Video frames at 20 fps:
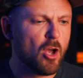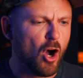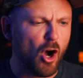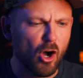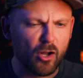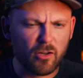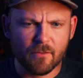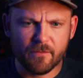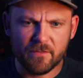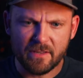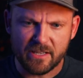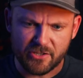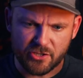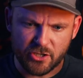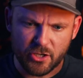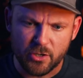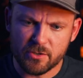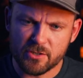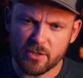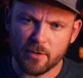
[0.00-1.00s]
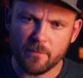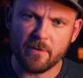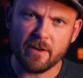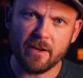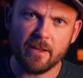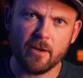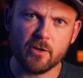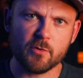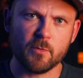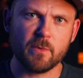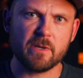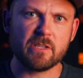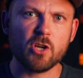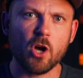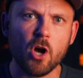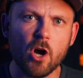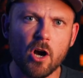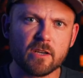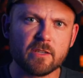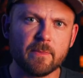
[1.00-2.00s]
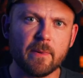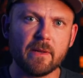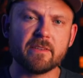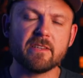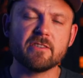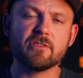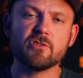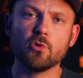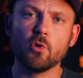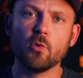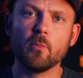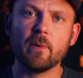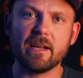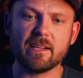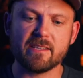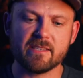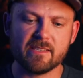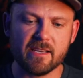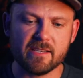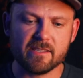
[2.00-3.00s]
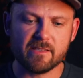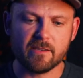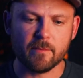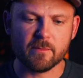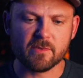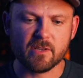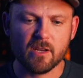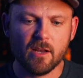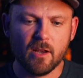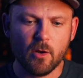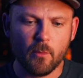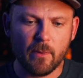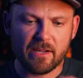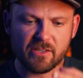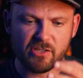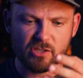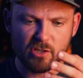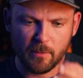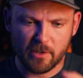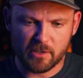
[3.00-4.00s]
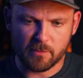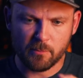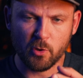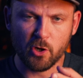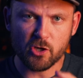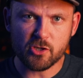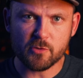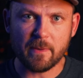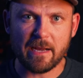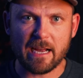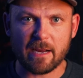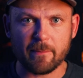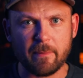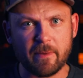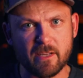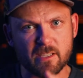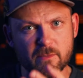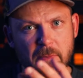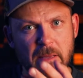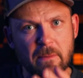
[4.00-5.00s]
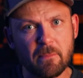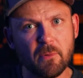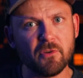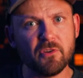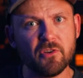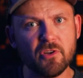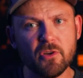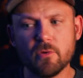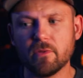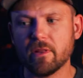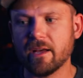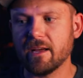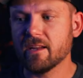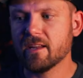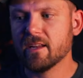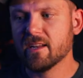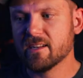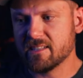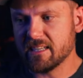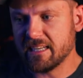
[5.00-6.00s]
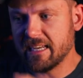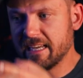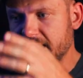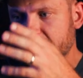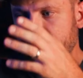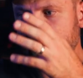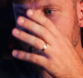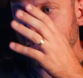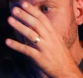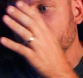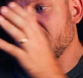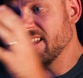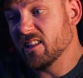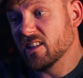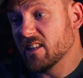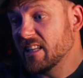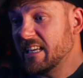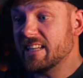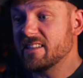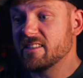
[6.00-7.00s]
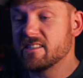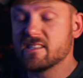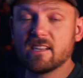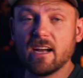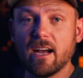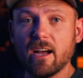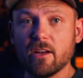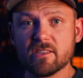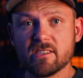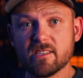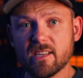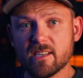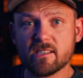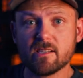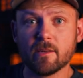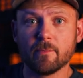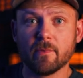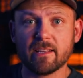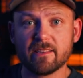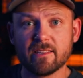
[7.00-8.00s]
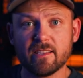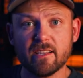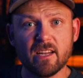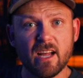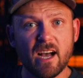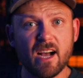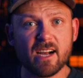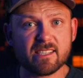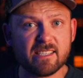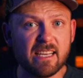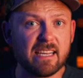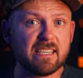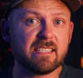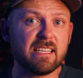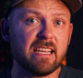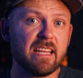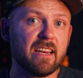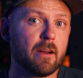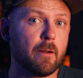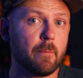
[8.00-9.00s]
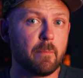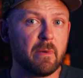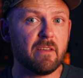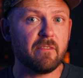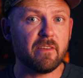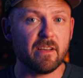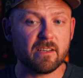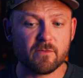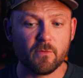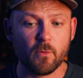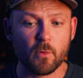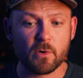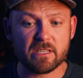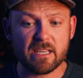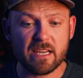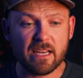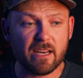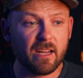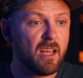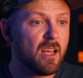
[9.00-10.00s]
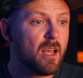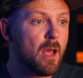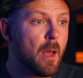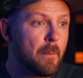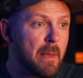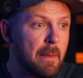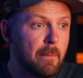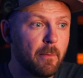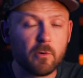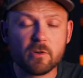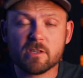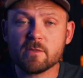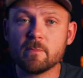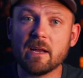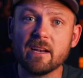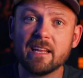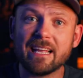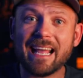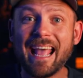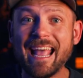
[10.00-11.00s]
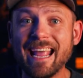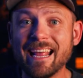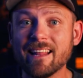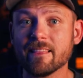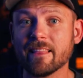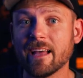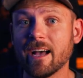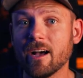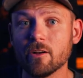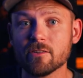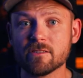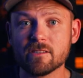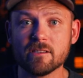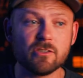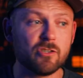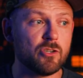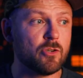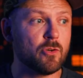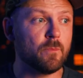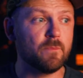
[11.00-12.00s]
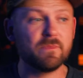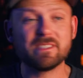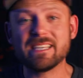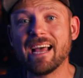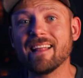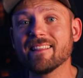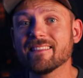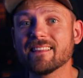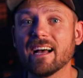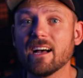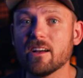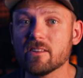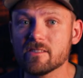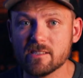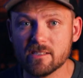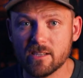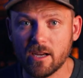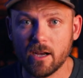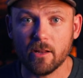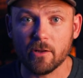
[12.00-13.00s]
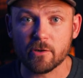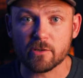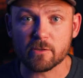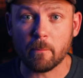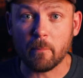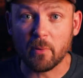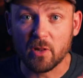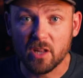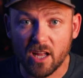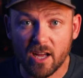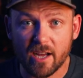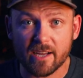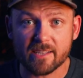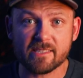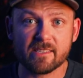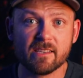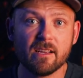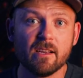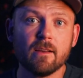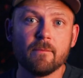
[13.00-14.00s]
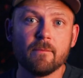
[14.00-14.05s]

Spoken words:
All of these YouTube videos where we talked about these dual band systems, we had so much pushback because people knew that to get an elite style system like the NOX18 and a PVS-14, people were spending $8,000 to $10,000 plus